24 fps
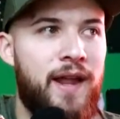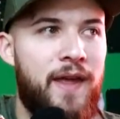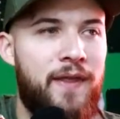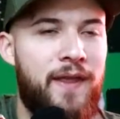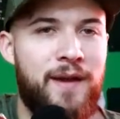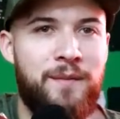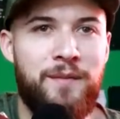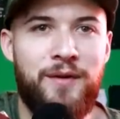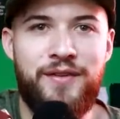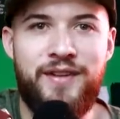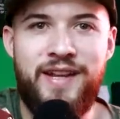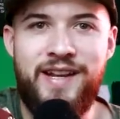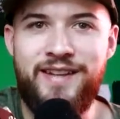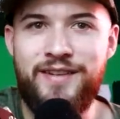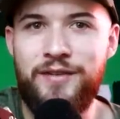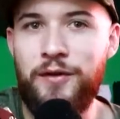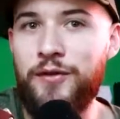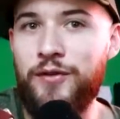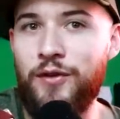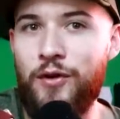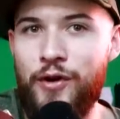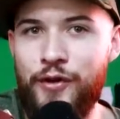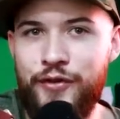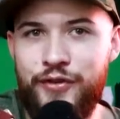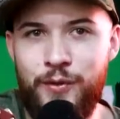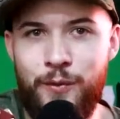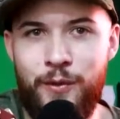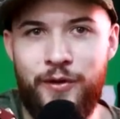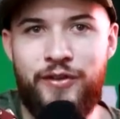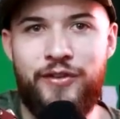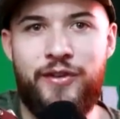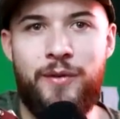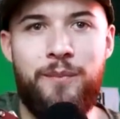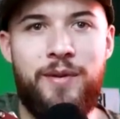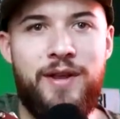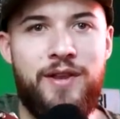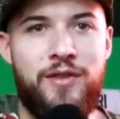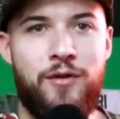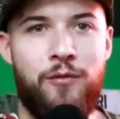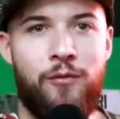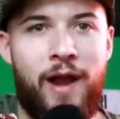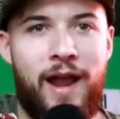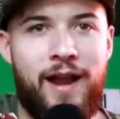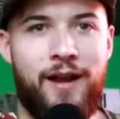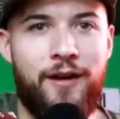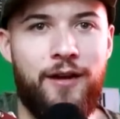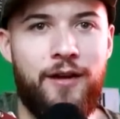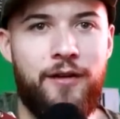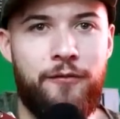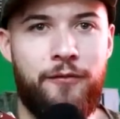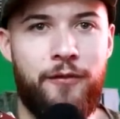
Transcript: I think Marcedes Lewis also wants to beat the record